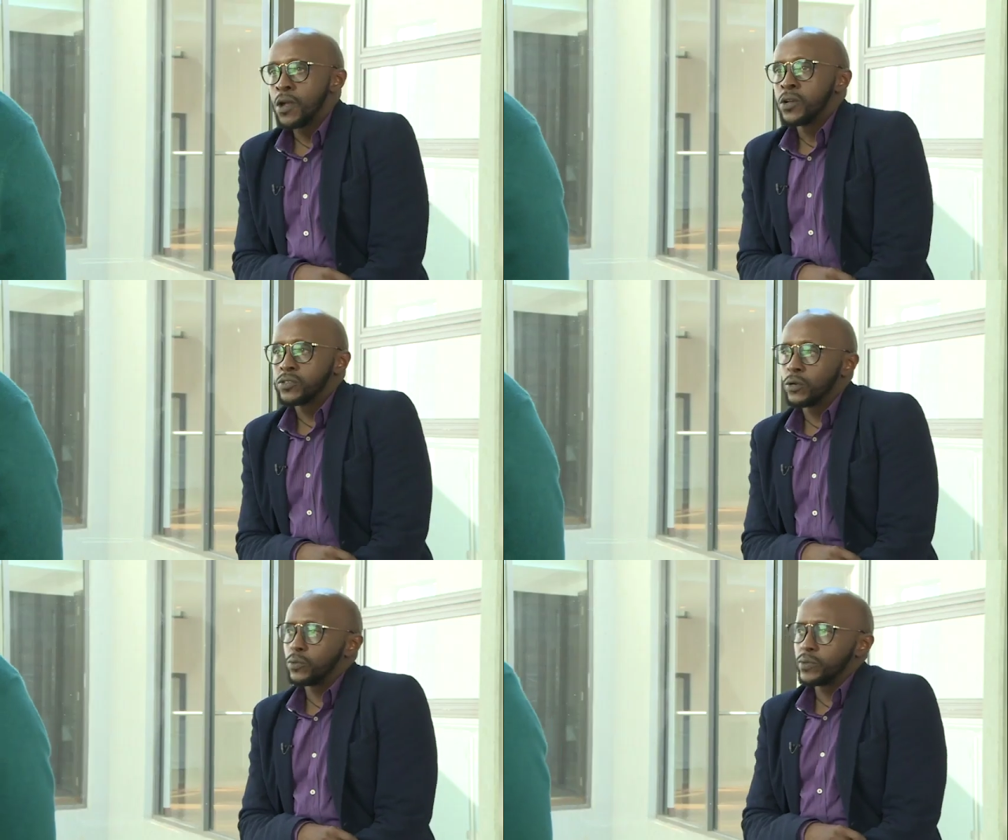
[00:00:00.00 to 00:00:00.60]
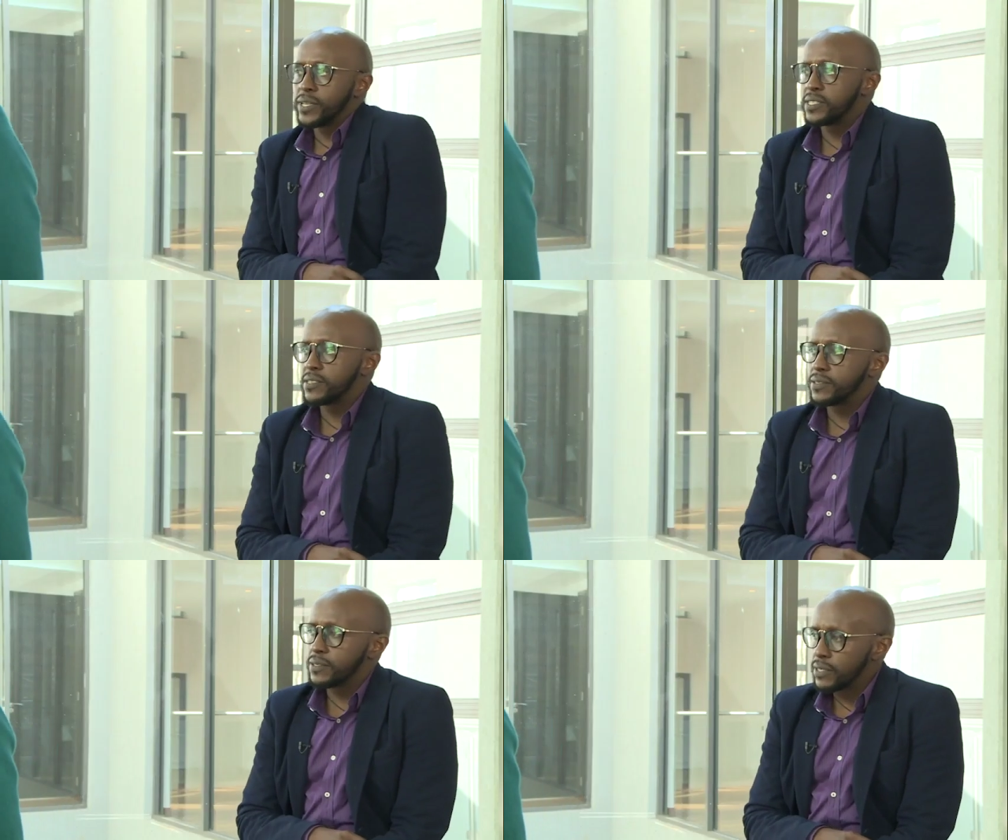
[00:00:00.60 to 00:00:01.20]
So
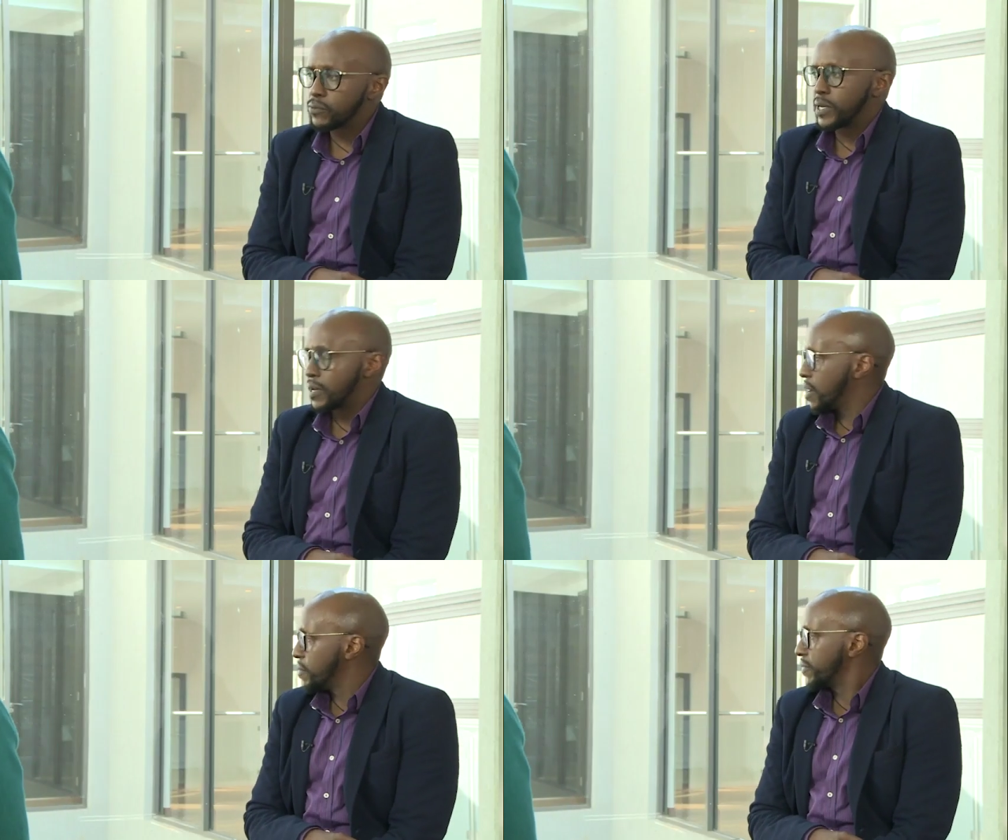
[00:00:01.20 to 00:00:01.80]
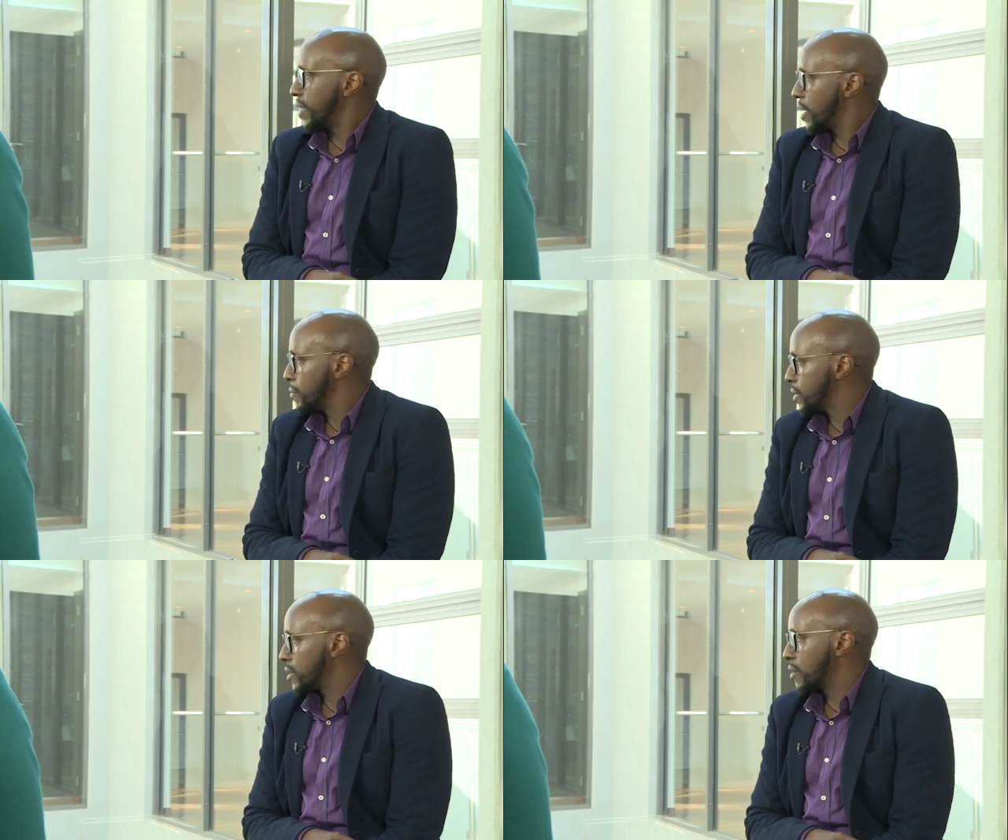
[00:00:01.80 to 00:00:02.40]
there's quite a number of
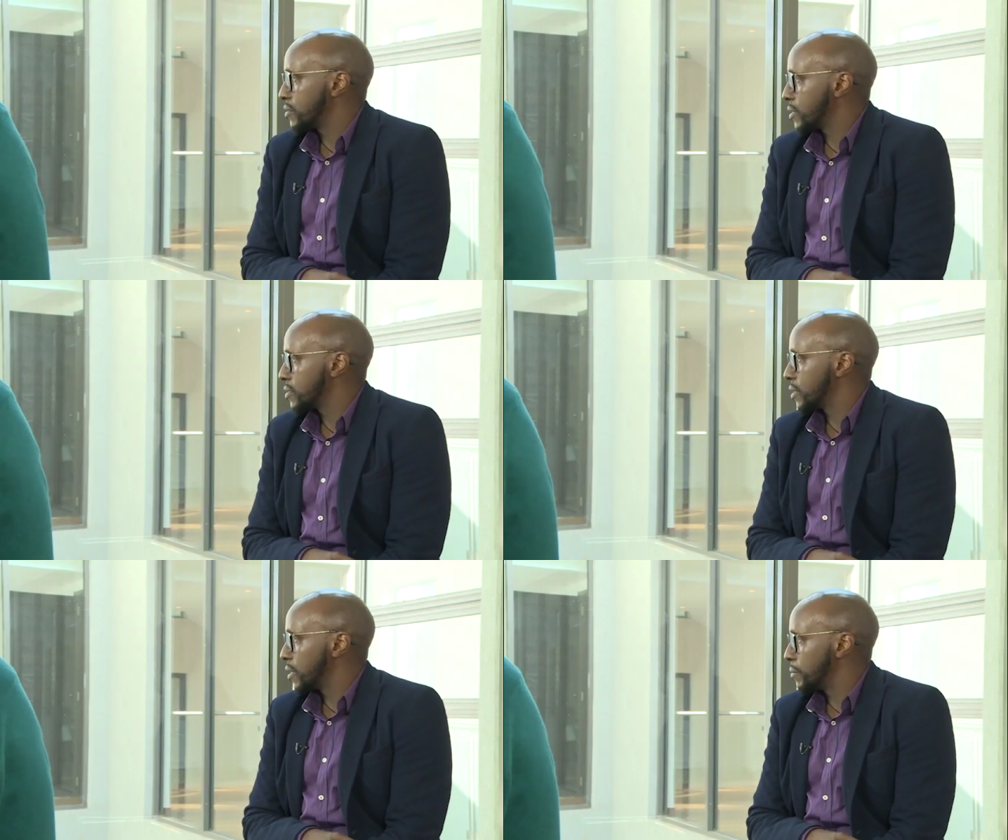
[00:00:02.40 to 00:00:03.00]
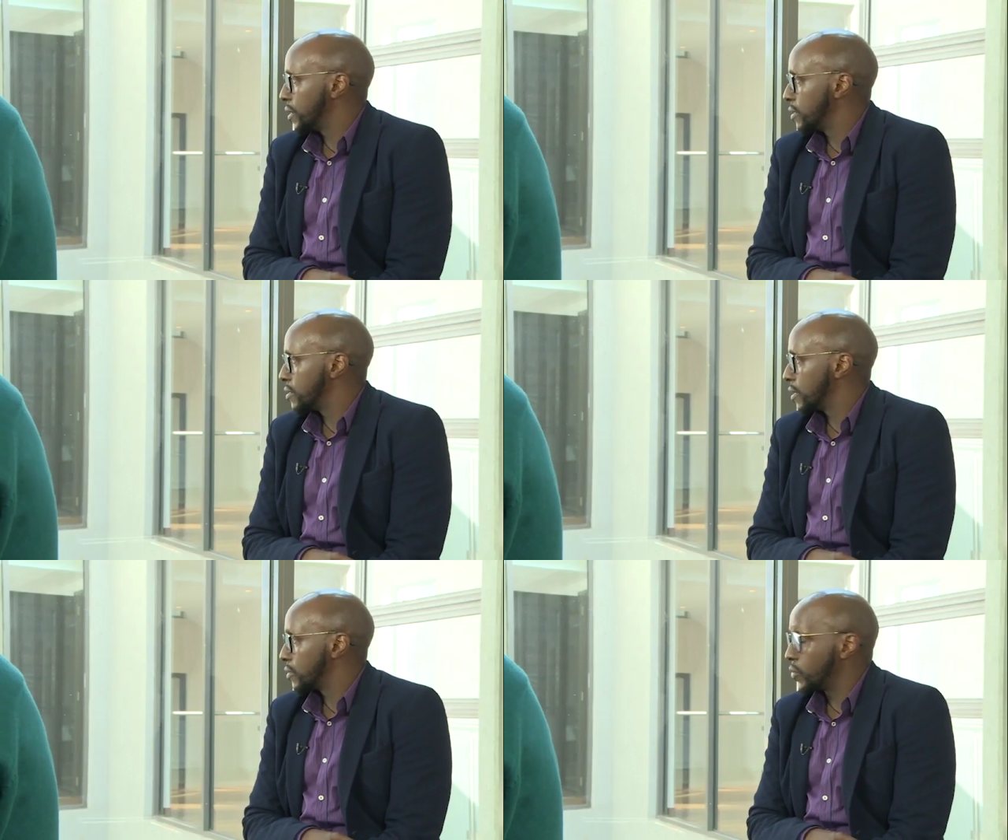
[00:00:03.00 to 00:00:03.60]
elements around sustainability
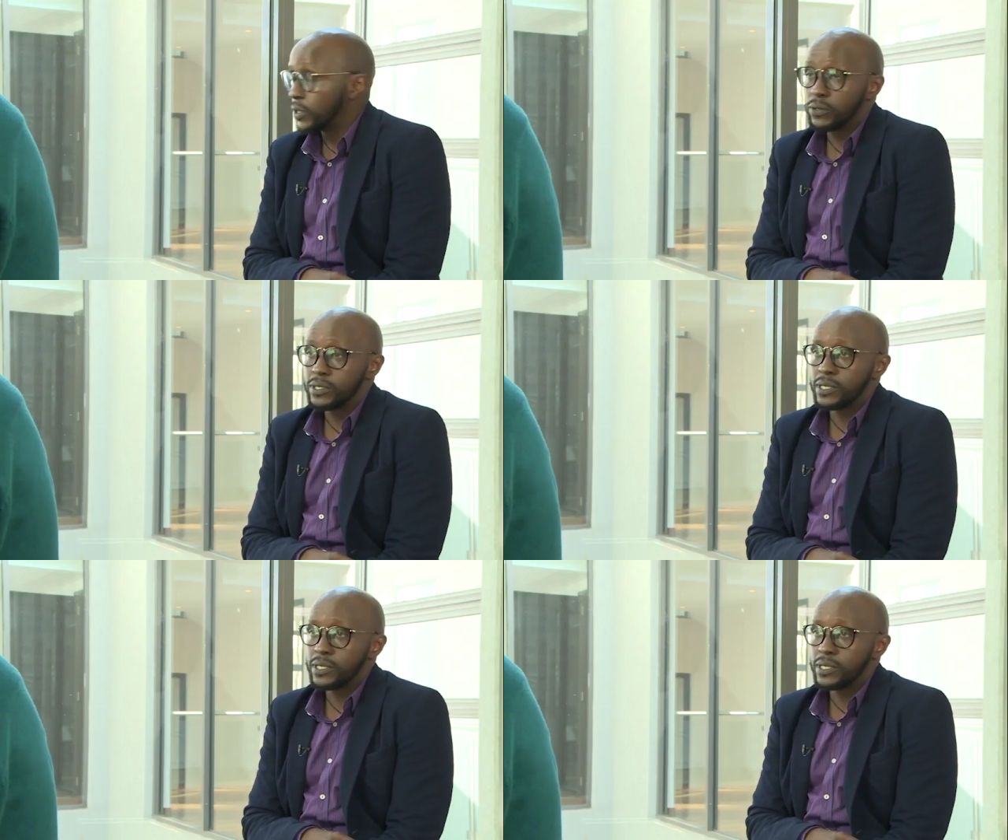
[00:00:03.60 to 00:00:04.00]
that we looked